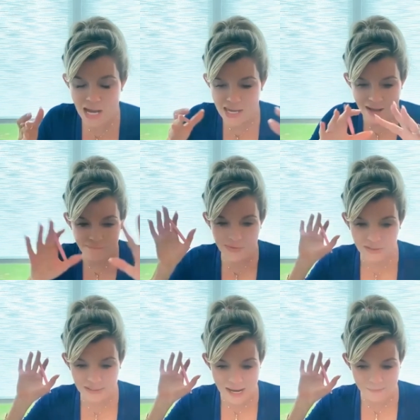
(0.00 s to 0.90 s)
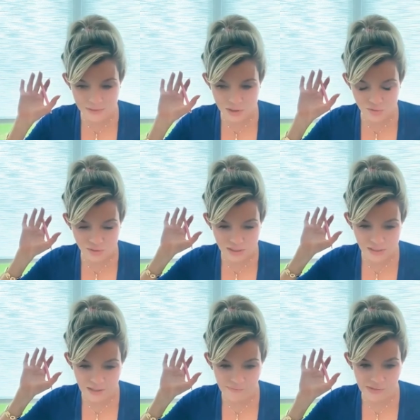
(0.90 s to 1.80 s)
I have the
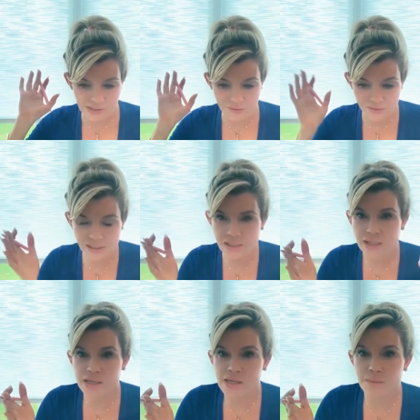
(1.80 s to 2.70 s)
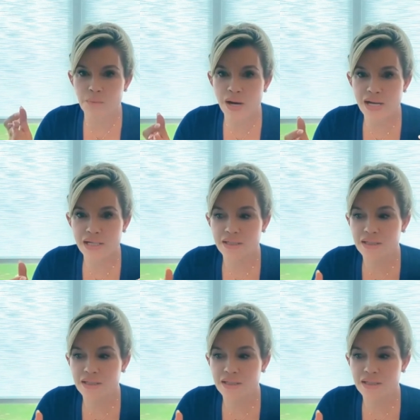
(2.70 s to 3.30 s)
tapestry of theory, but